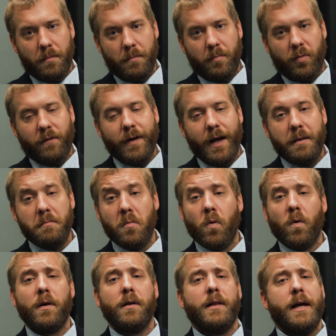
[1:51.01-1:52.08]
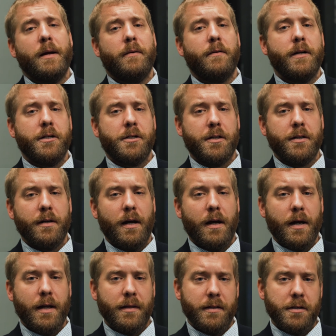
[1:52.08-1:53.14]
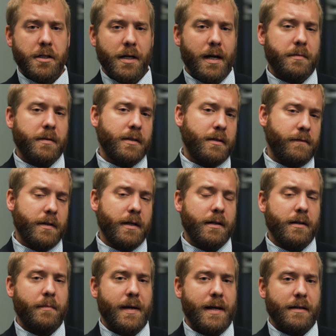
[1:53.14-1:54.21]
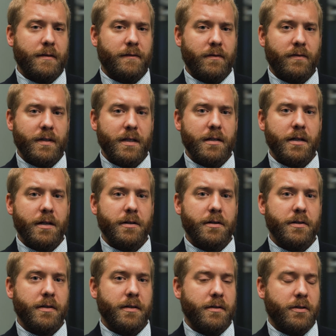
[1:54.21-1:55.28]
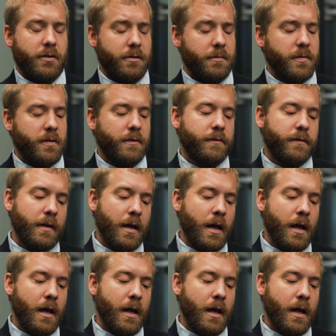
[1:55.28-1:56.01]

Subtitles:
provide more elaboration on the jobs that you've done in the past 15 years in terms of,